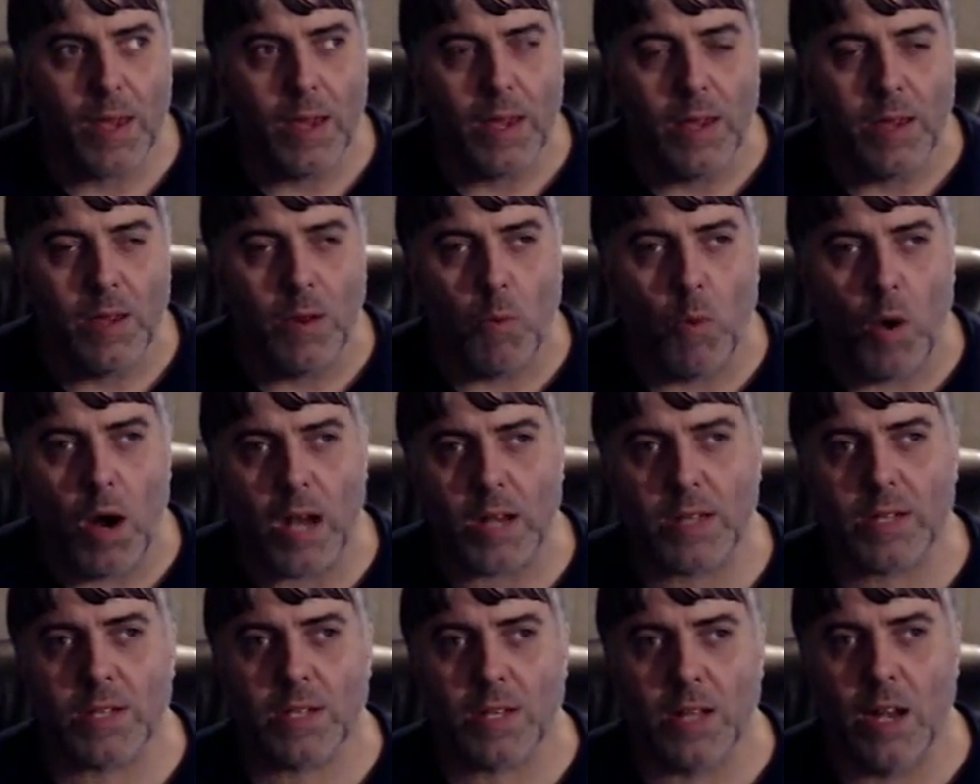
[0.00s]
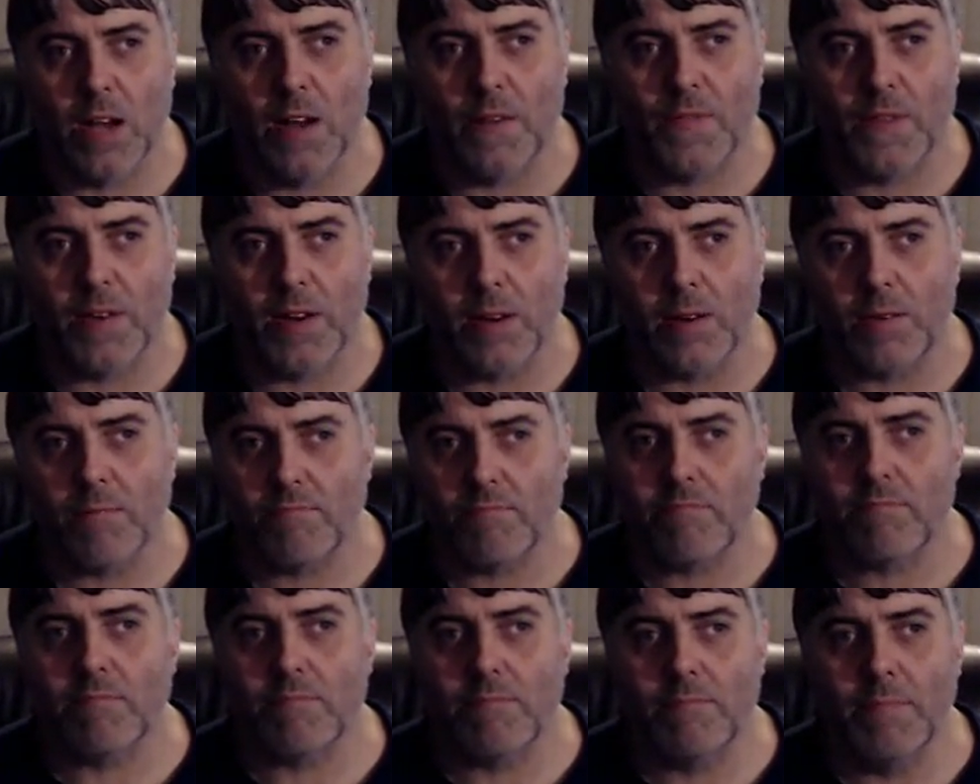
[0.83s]
you watch stuff and it
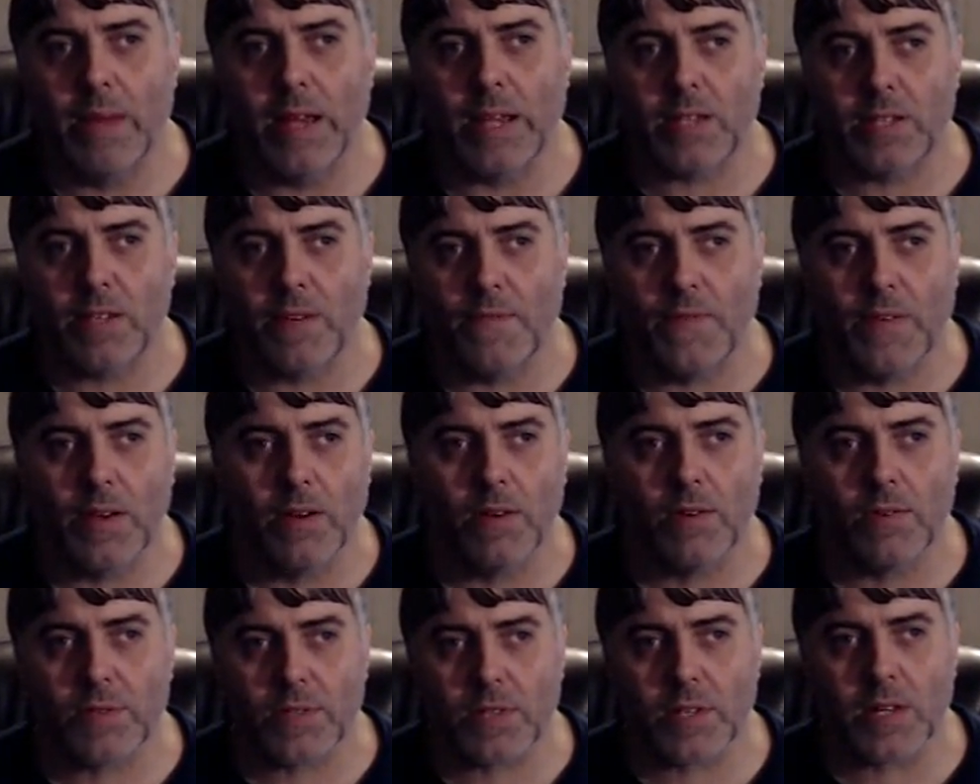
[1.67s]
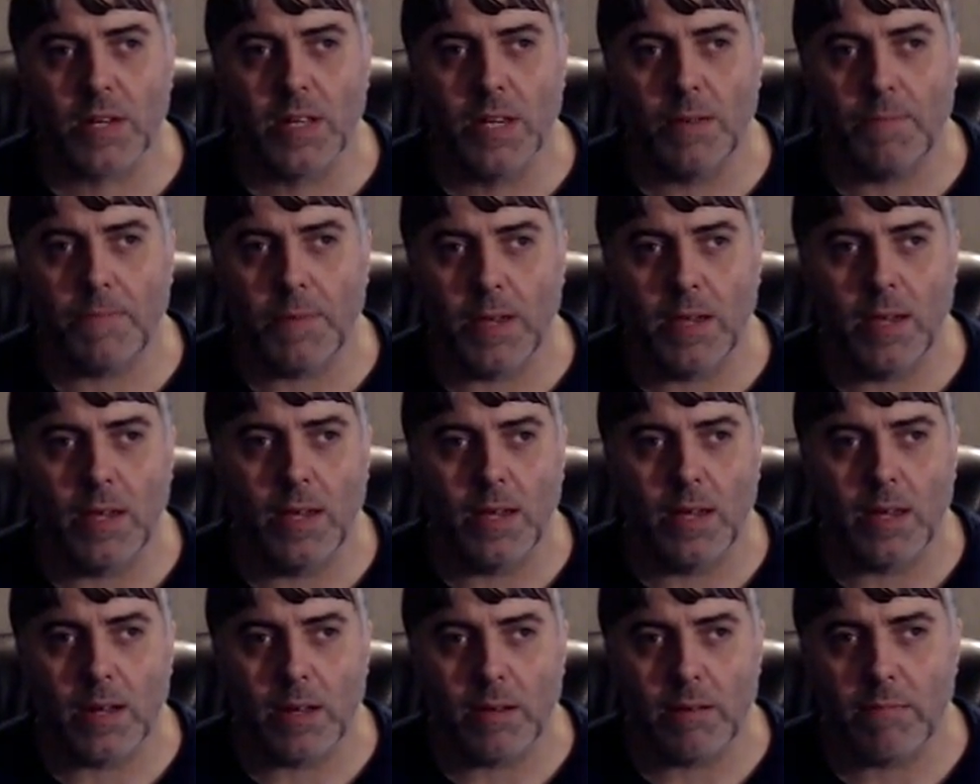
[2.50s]
makes you feel sleepy
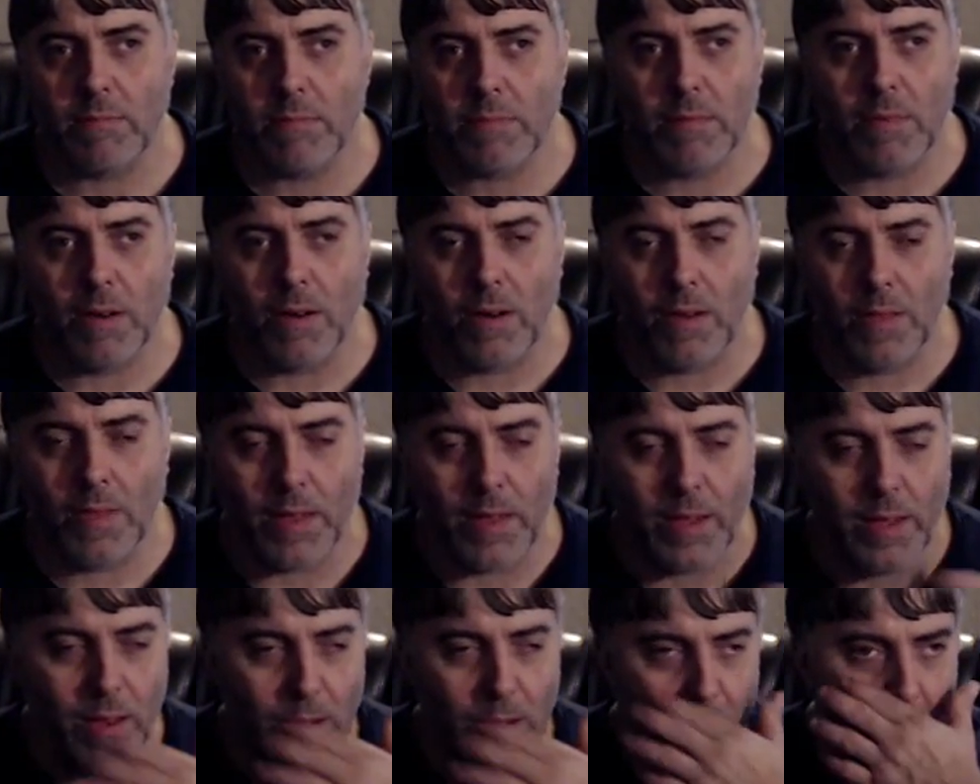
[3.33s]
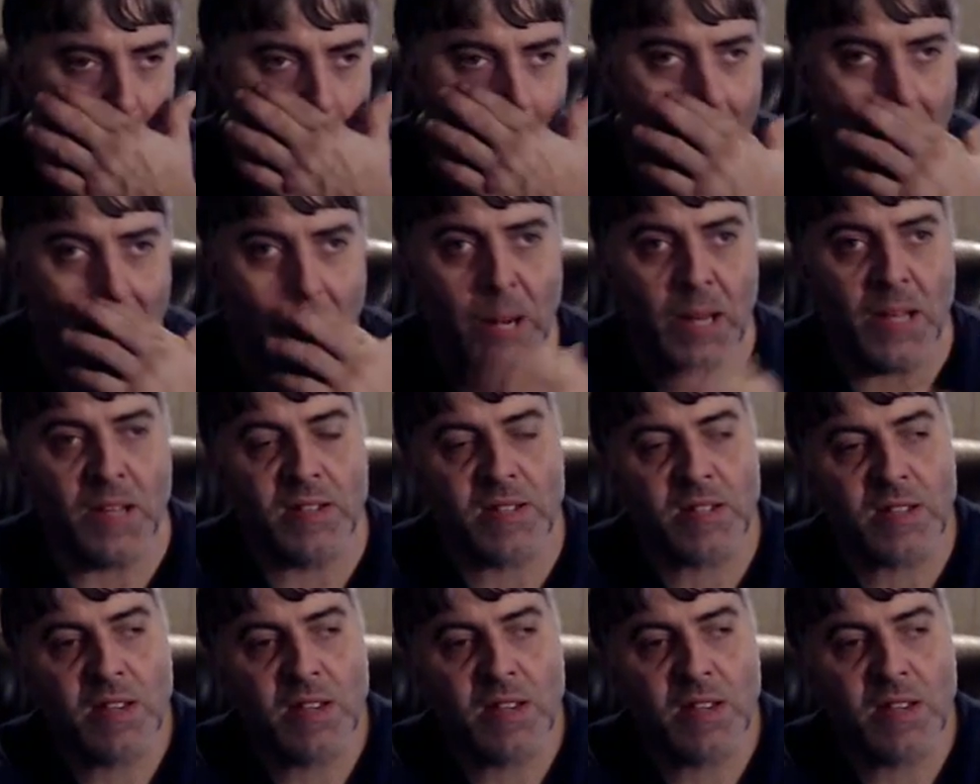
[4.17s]
and all that, you know how it is.